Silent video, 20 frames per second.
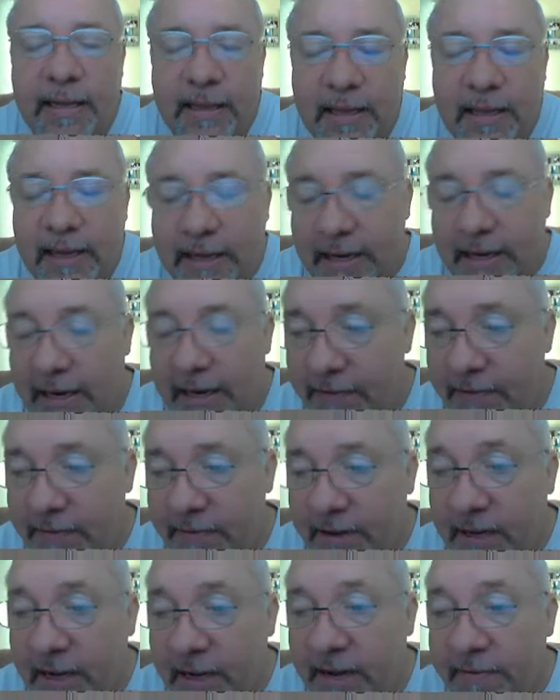like an
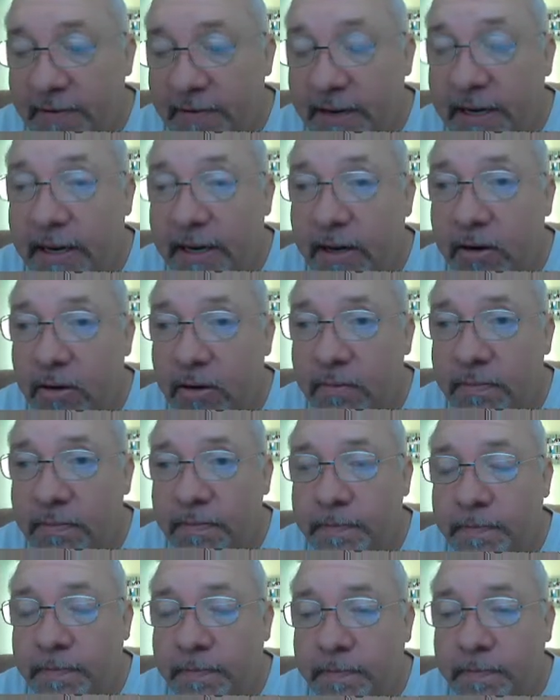AVI video,
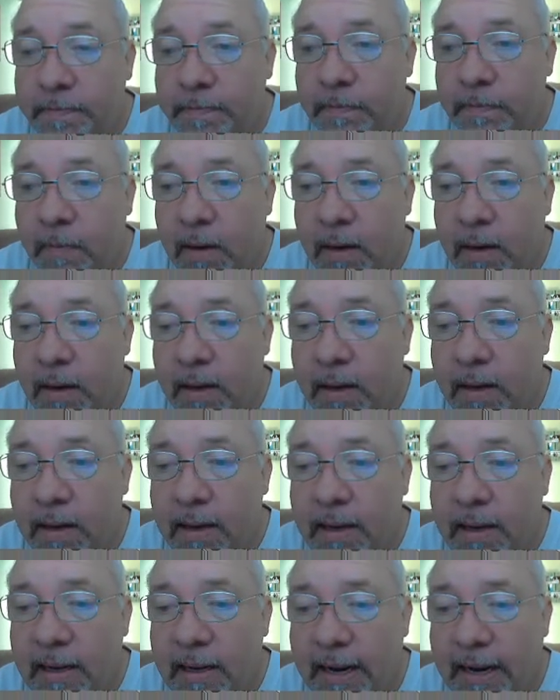
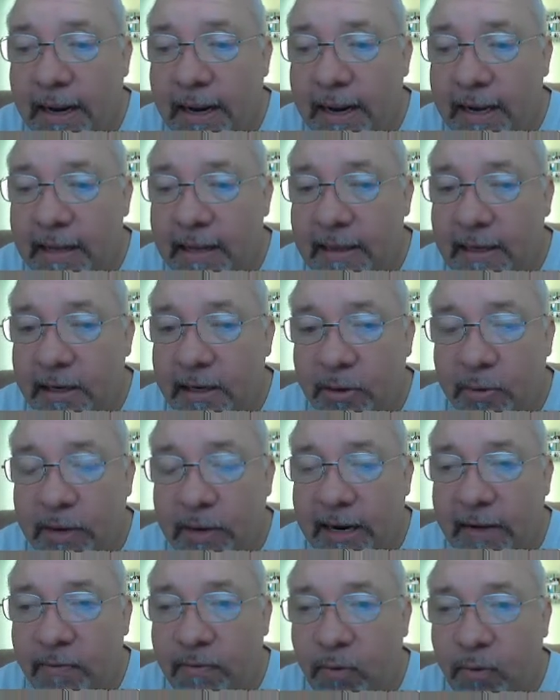and then you
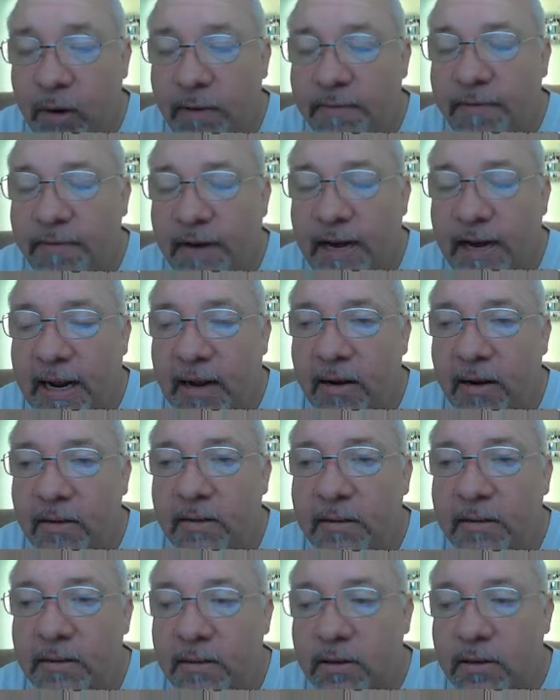would have one
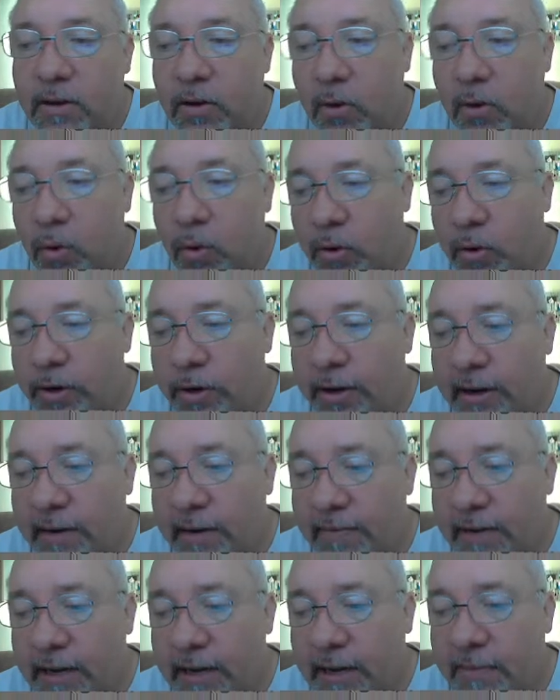file. Or you
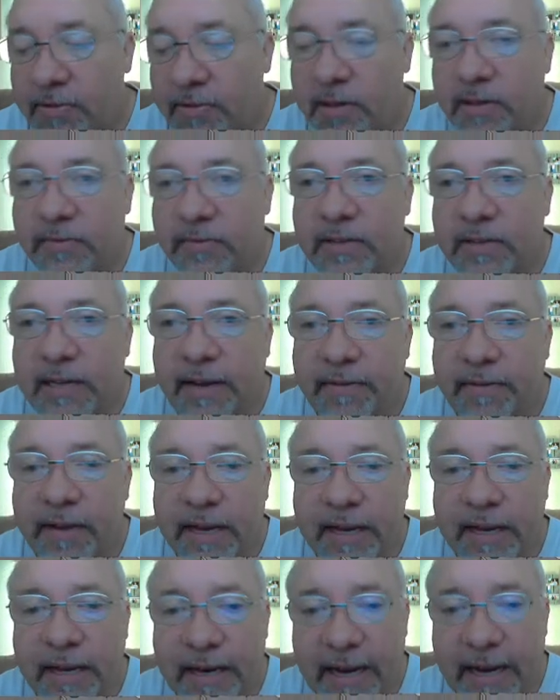have the option of
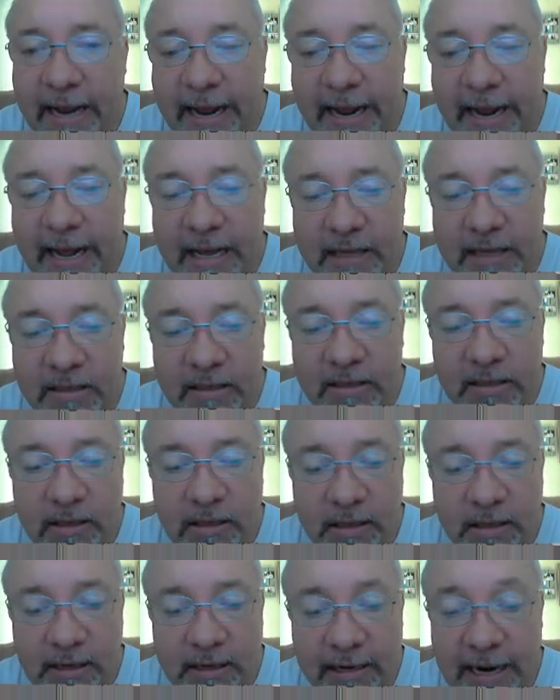saving it as
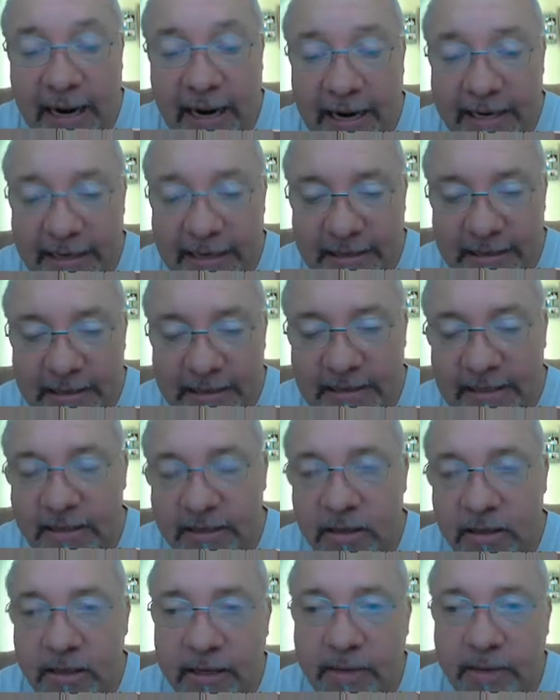90
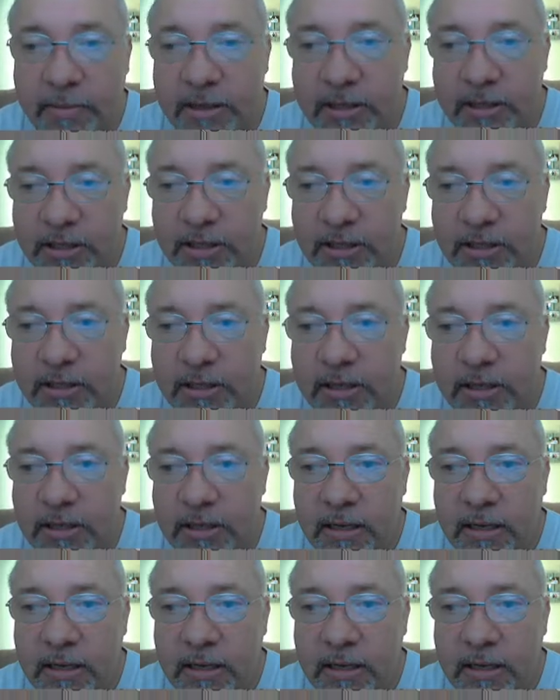still images